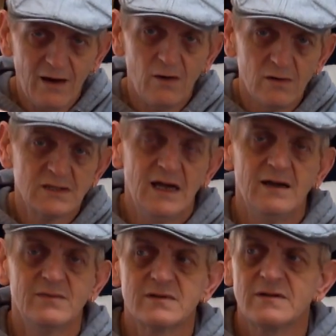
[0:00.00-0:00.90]
at all
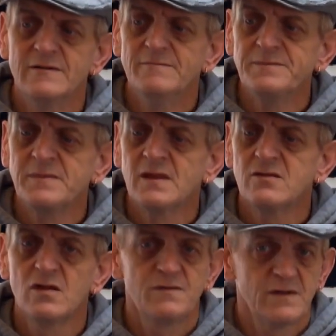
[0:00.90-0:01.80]
times,
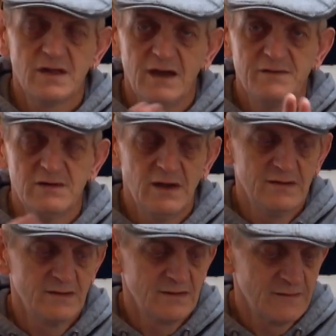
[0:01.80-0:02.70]
just for safety
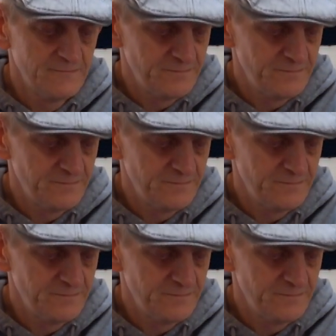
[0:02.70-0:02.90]
reasons.